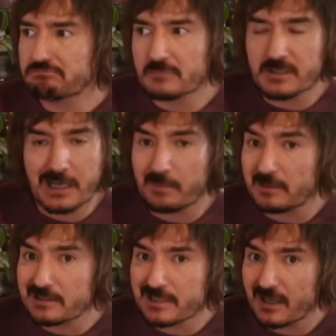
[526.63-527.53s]
There's a couple
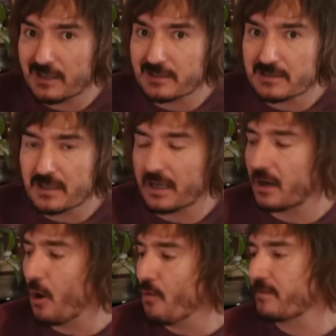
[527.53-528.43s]
of songs.
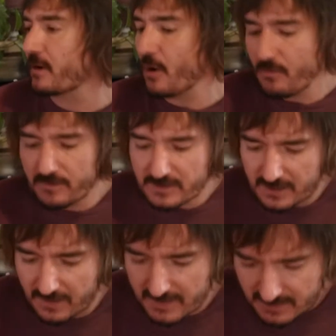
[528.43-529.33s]
Over and Over is
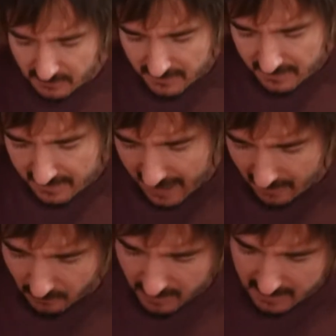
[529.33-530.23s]
on this one.
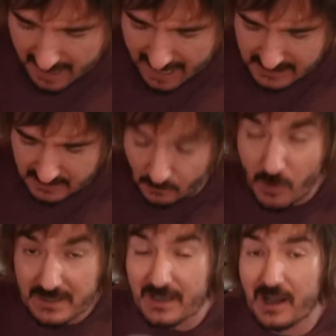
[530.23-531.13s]
That one actually
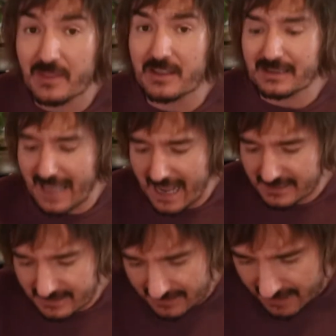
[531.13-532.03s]
was on the
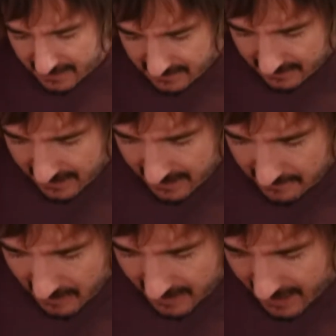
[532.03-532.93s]
last Delaney and
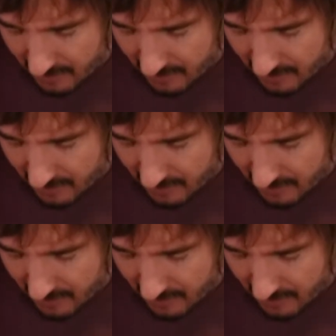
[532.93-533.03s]
Bonnie